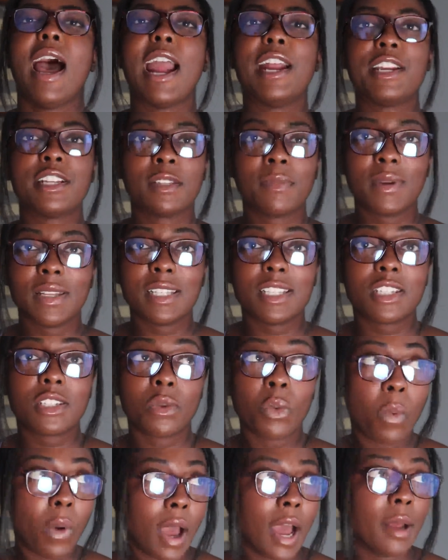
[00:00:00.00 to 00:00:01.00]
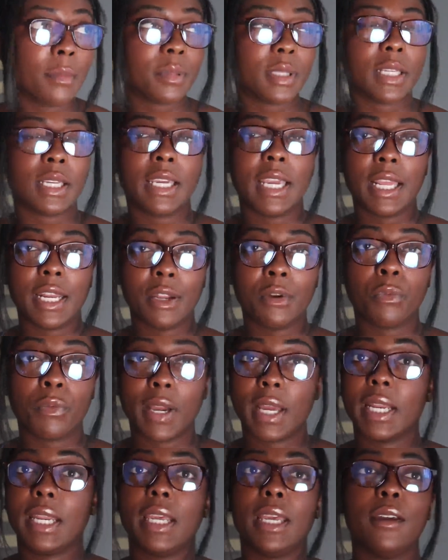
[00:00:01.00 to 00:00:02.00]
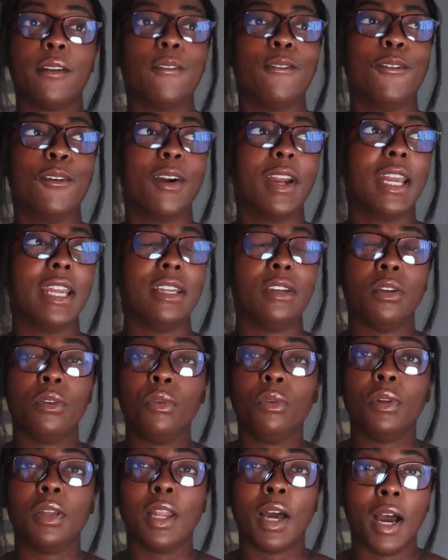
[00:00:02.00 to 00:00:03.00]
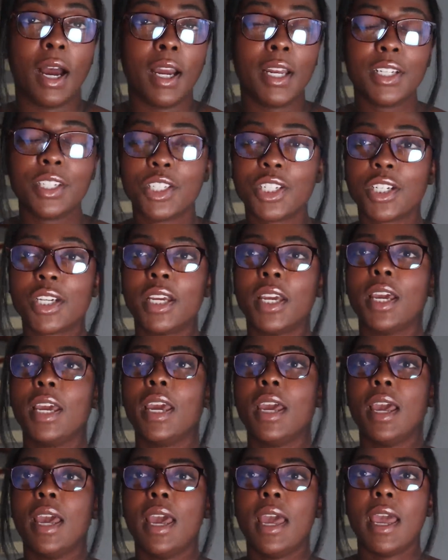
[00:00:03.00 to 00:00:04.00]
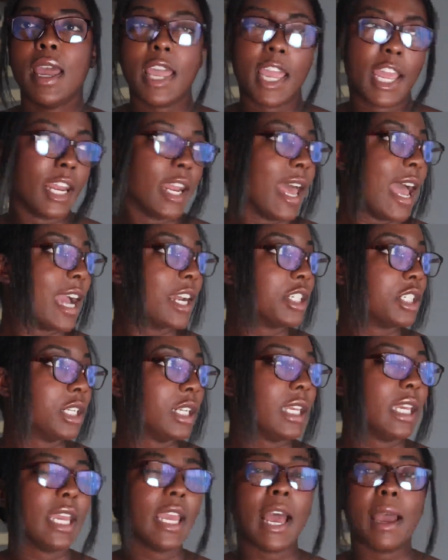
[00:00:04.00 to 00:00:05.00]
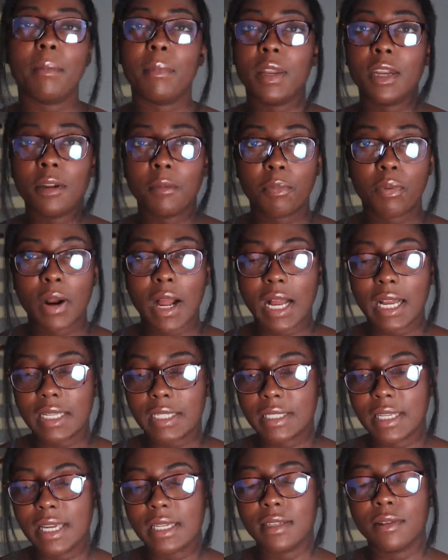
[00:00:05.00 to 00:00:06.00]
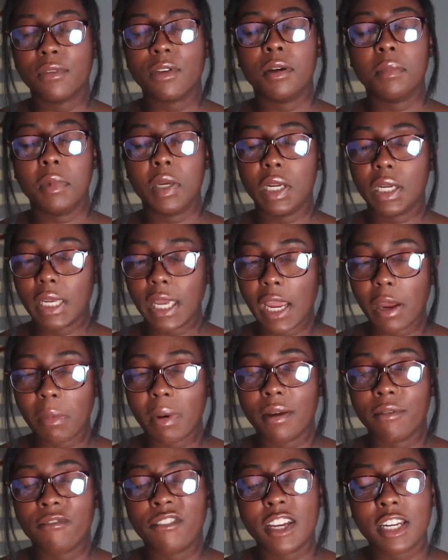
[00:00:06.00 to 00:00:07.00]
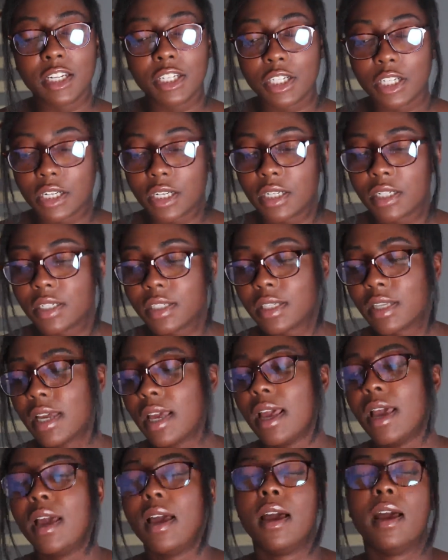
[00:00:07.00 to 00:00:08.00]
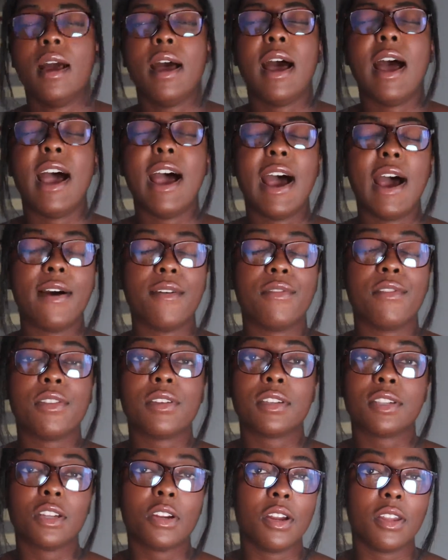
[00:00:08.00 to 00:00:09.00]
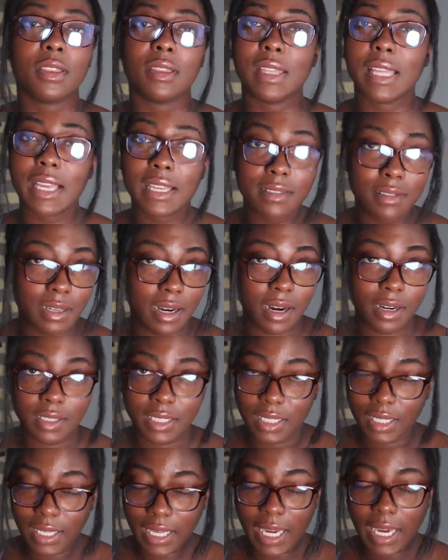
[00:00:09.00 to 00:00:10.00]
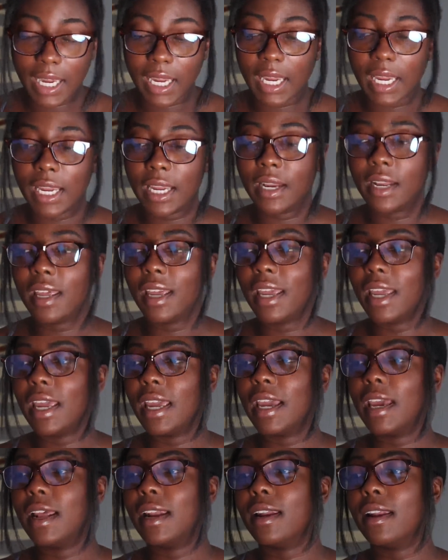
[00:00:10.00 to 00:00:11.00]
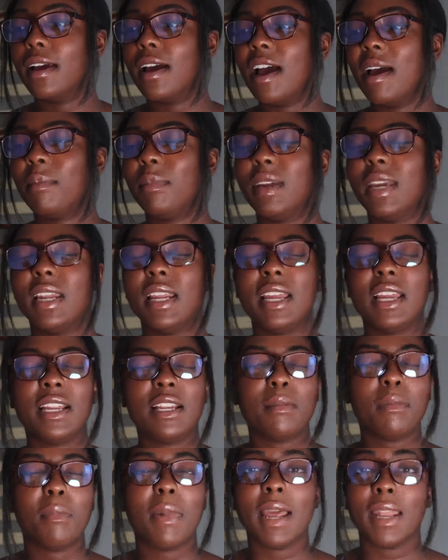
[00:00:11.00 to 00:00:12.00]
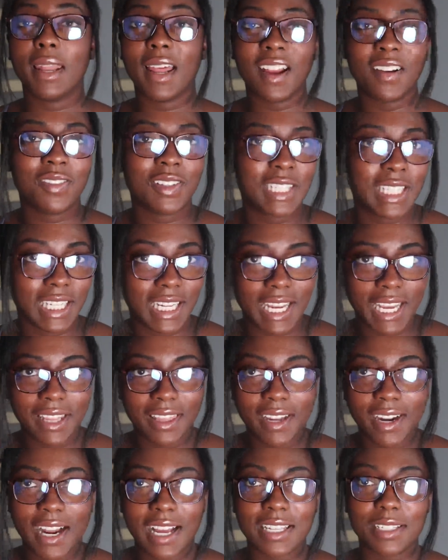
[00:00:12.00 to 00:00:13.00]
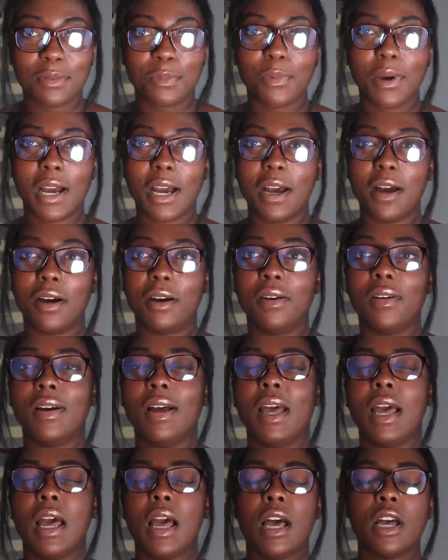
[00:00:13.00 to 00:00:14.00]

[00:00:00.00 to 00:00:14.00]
I just been swamped getting ready for a new launch. And actually, I'm in the process of communicating with my vendors. I have certain things that are delayed, and I'm getting my life together as well.